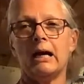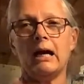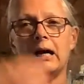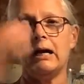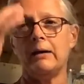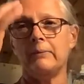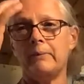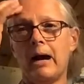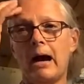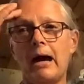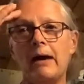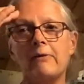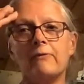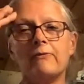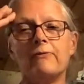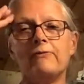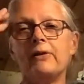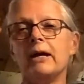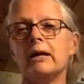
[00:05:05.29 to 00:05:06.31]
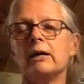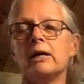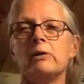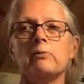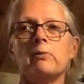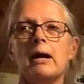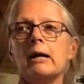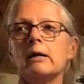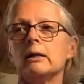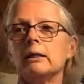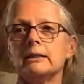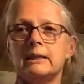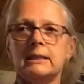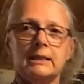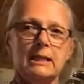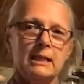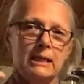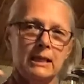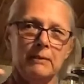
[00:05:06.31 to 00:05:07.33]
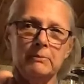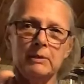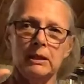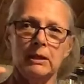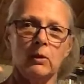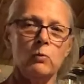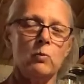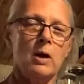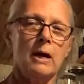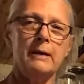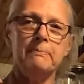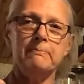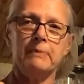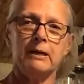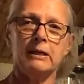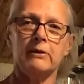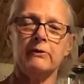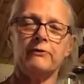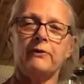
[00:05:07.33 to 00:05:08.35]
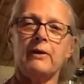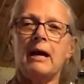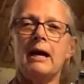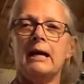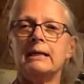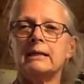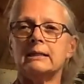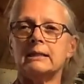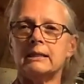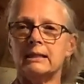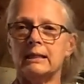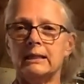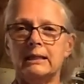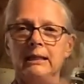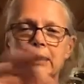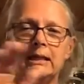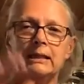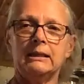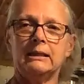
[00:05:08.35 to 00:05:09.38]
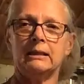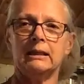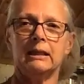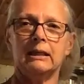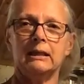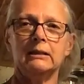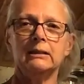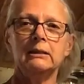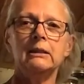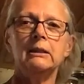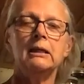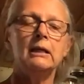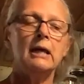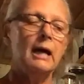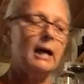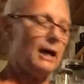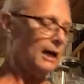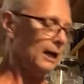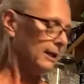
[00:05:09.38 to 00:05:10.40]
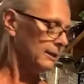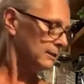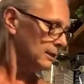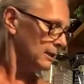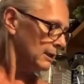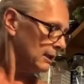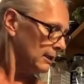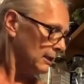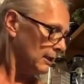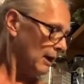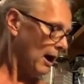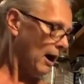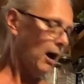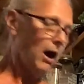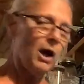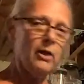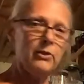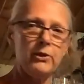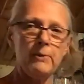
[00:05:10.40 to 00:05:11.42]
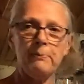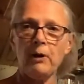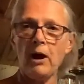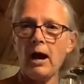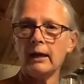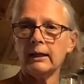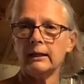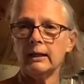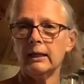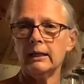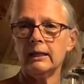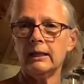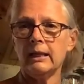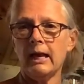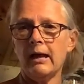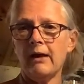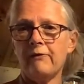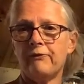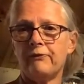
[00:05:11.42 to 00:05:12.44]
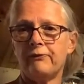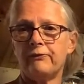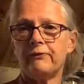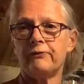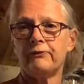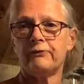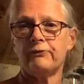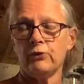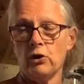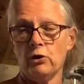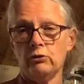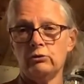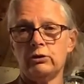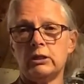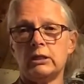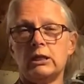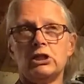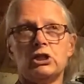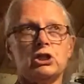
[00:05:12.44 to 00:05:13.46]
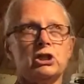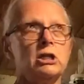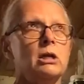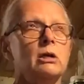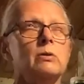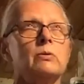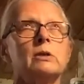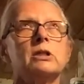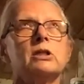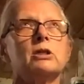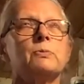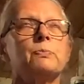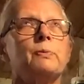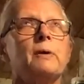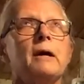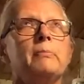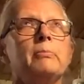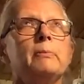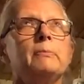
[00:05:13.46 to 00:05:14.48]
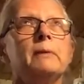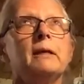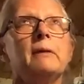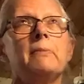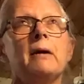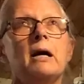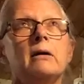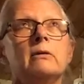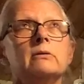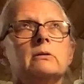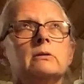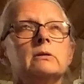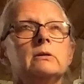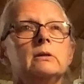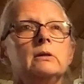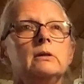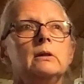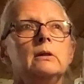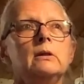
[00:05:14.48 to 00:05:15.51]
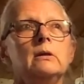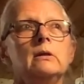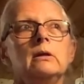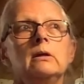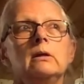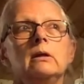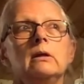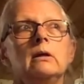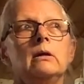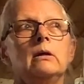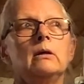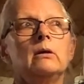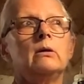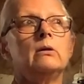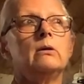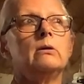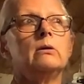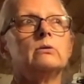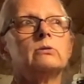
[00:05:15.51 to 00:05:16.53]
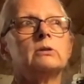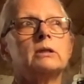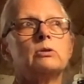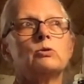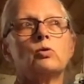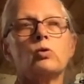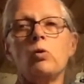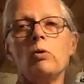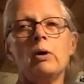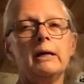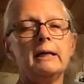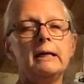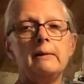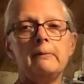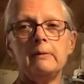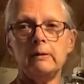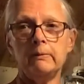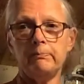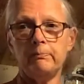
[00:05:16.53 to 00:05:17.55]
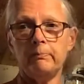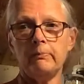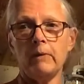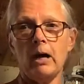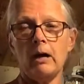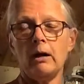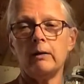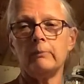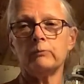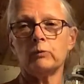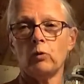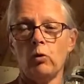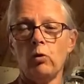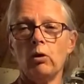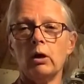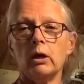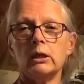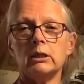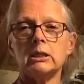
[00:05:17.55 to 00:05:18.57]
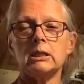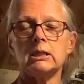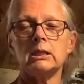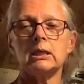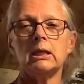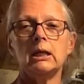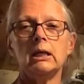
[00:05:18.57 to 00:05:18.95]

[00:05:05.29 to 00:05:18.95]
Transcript: I very rarely see them little white butterflies that eat and all the broccoli that I've froze this year, which is probably about 20 quarts,